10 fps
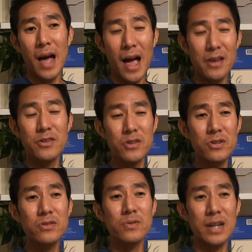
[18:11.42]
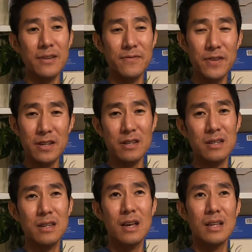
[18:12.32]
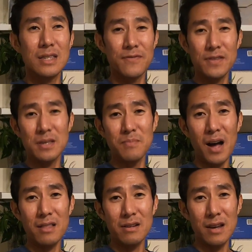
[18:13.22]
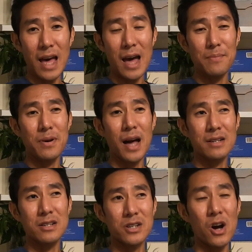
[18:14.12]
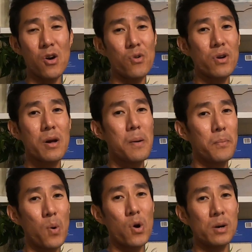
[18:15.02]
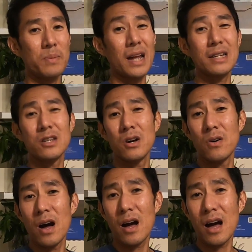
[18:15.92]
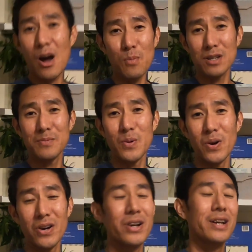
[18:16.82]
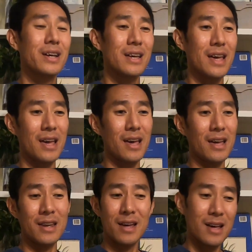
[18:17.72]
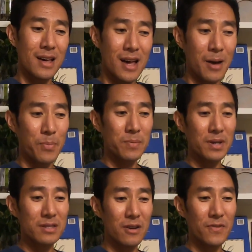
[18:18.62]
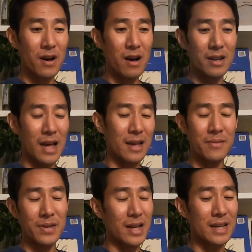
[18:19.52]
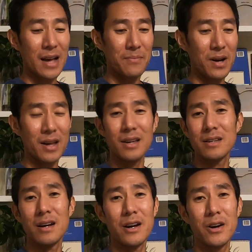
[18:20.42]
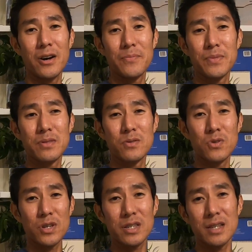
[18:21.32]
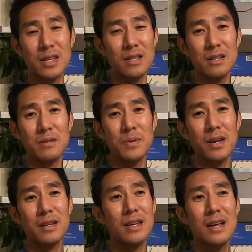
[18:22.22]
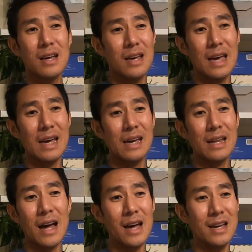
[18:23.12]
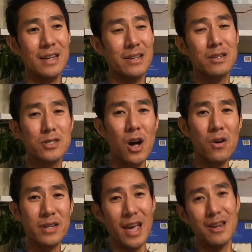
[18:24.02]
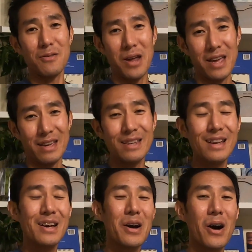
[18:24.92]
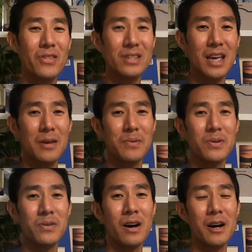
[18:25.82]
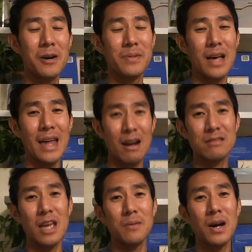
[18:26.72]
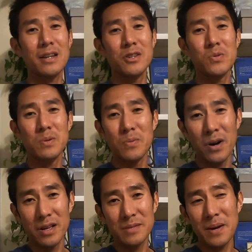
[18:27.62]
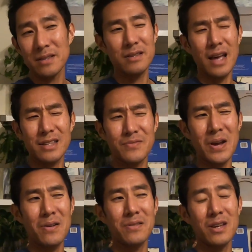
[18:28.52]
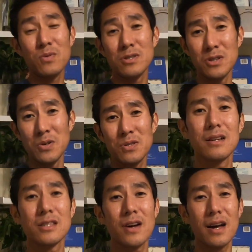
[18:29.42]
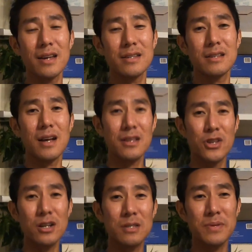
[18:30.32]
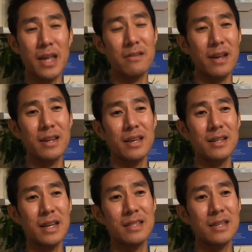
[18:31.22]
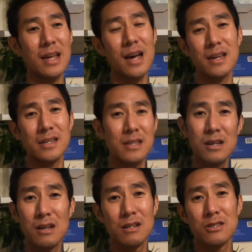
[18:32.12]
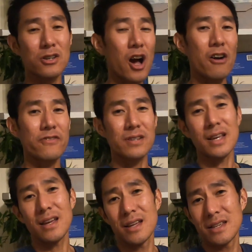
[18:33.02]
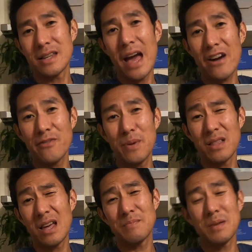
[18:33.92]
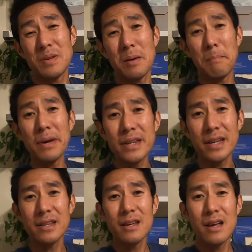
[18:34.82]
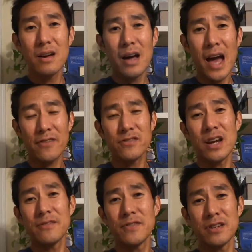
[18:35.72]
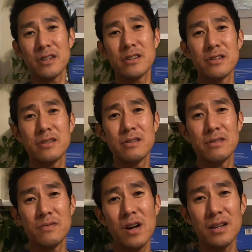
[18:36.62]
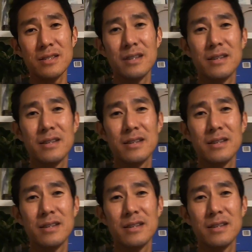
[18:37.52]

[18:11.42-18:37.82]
I knew when I finished the 50-miler lap, I could go more, but I didn't know how much more. And I put my stuff on. I got my nutrition in a little bit, and I saw a Gatorade on the table, at our table. I didn't know who it was, but I just asked around. It was new. So I chucked some Gatorade in, and then I took off because I didn't have but like maybe a minute after I finished the run.